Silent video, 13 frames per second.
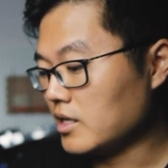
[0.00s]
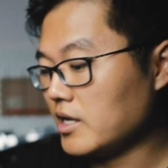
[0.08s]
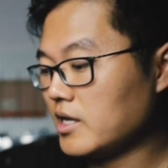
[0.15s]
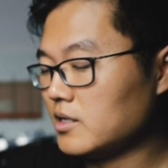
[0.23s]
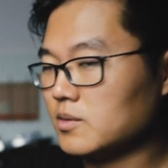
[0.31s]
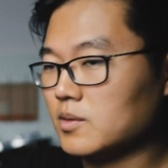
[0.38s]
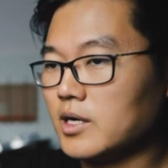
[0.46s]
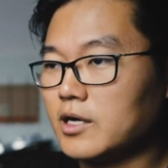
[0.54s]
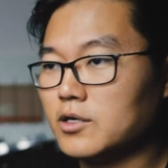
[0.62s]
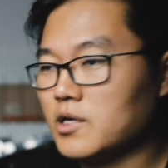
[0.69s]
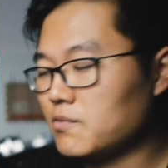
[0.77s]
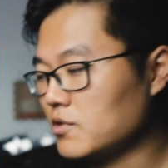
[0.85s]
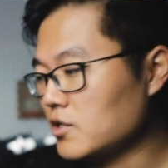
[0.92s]
And I
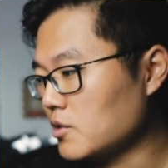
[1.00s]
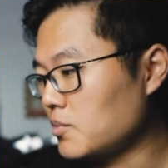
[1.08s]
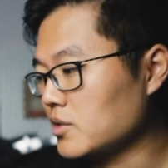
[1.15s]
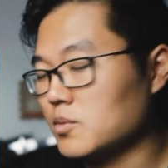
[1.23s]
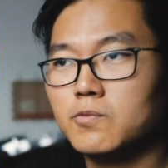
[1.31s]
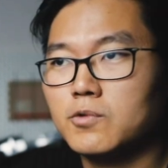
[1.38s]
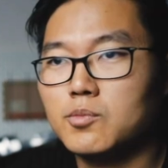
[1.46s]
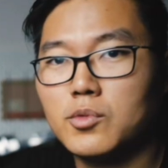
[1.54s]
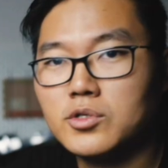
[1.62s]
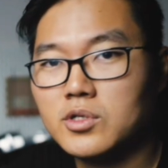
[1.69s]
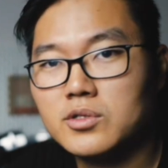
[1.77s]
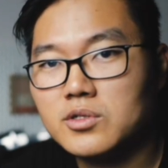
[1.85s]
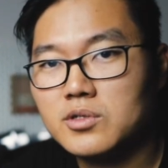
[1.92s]
don't know if you know, but for
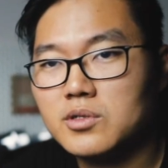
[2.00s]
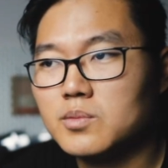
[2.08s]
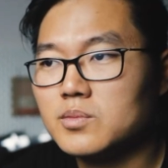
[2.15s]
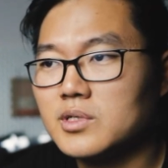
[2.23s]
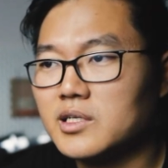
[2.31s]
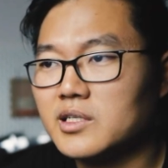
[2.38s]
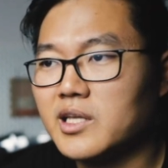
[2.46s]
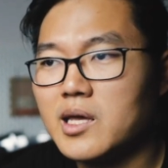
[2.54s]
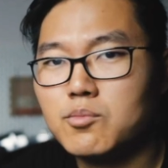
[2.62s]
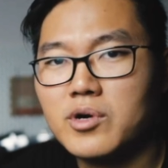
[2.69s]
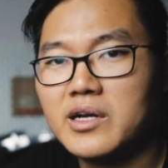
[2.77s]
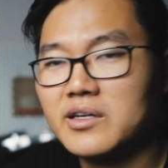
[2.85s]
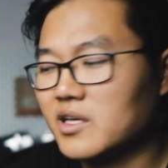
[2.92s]
most other
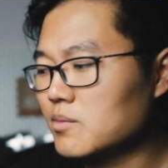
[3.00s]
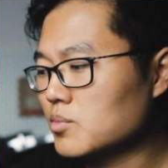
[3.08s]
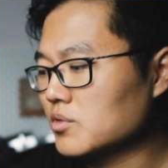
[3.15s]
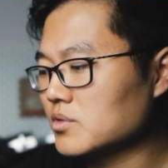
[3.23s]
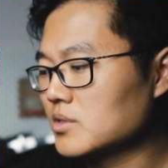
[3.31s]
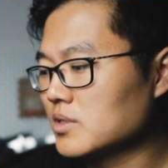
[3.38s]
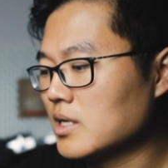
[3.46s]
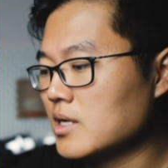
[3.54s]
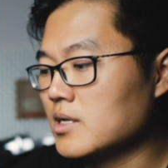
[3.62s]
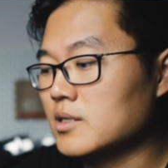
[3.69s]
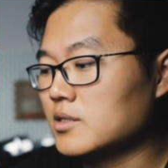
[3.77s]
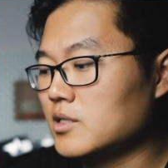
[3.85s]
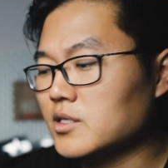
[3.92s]
name brand gimbals,
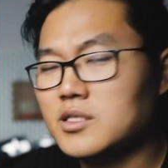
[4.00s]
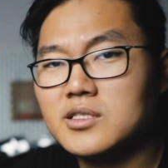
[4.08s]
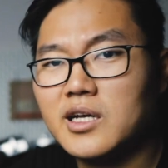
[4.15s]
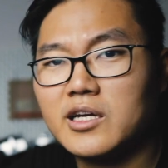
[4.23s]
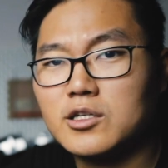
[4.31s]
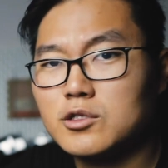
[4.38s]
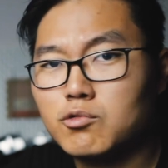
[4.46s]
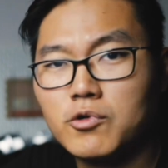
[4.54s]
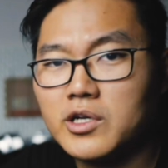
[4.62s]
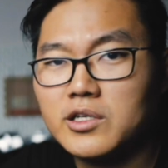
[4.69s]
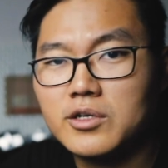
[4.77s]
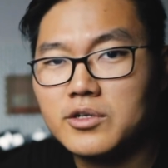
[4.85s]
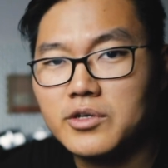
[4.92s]
this is like a
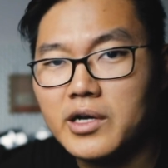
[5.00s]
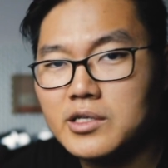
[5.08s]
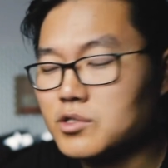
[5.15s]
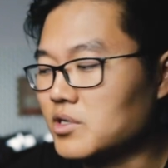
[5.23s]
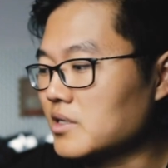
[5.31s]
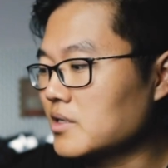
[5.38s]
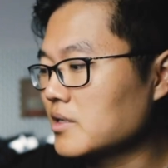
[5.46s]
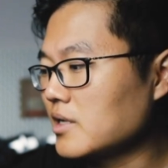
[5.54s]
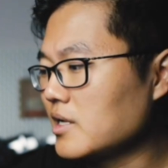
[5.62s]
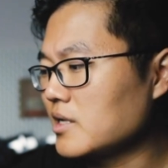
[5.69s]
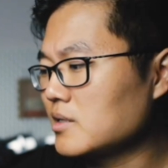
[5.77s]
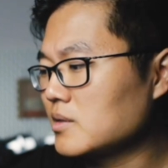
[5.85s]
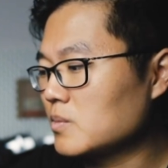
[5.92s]
$20 extra,
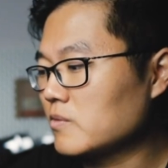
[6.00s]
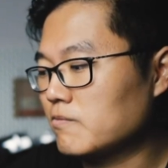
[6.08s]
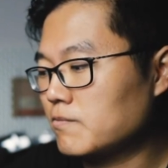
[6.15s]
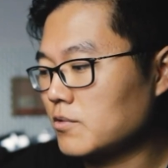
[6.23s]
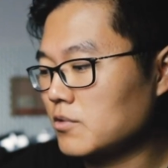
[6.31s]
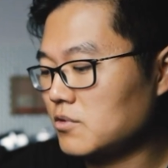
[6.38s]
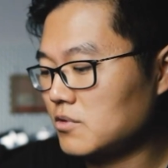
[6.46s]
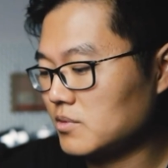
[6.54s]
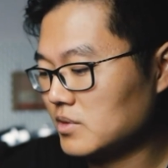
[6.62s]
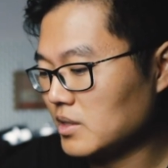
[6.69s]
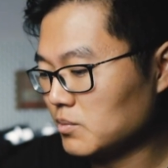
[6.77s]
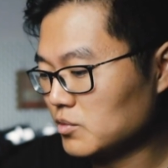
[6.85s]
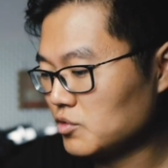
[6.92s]
and for
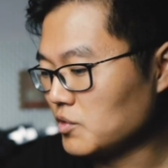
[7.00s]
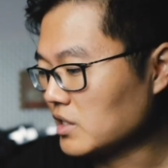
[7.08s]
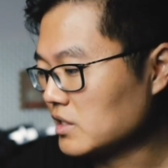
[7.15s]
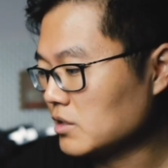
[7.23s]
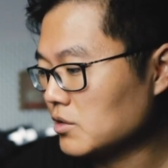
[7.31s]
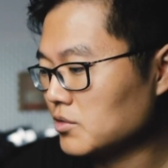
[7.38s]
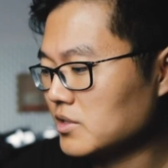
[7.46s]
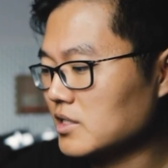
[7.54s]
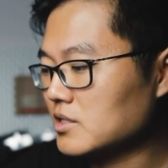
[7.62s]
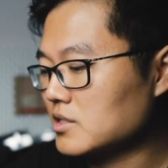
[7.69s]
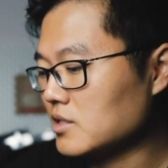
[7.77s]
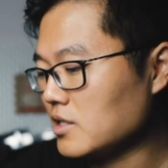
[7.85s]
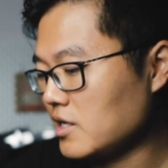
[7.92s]
them to include
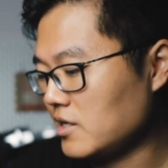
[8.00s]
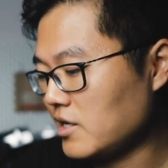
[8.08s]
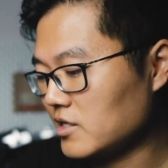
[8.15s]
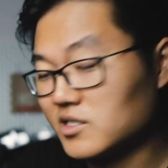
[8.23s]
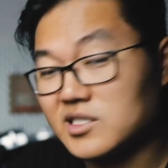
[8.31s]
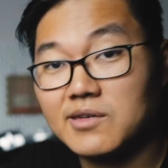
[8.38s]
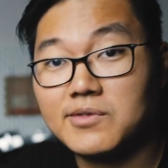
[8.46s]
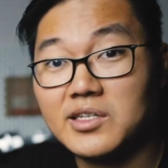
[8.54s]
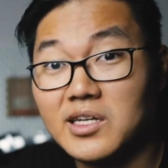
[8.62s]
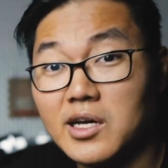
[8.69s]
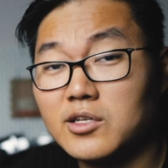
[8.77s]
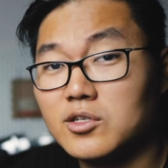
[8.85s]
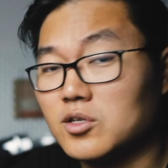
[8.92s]
this in a
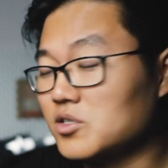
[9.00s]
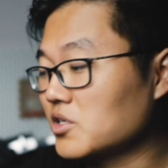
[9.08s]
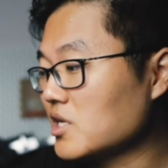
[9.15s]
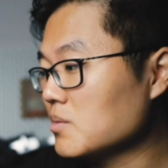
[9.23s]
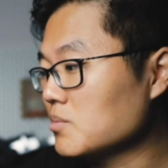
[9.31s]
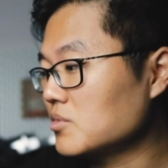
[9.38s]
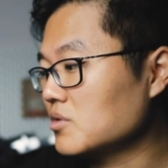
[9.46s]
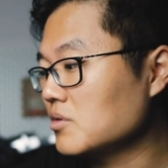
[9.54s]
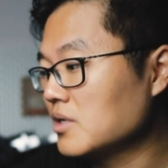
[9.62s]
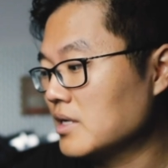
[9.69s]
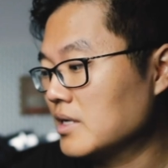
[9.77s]
$79 gimbal,